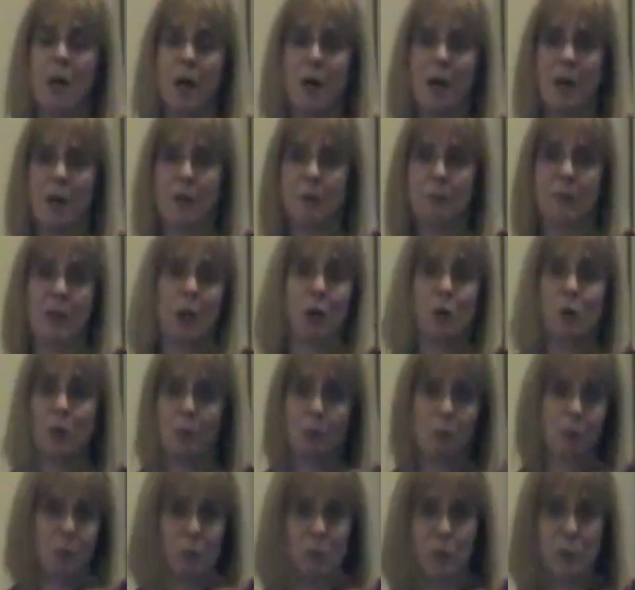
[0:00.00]

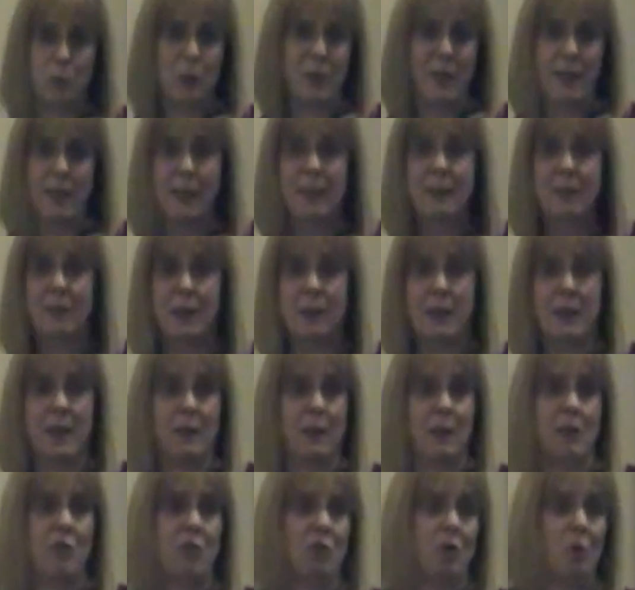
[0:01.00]
Now with the
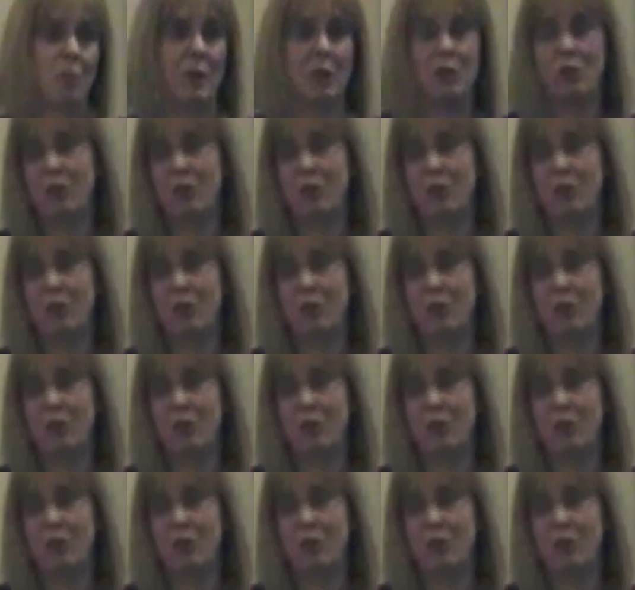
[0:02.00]
internet it's so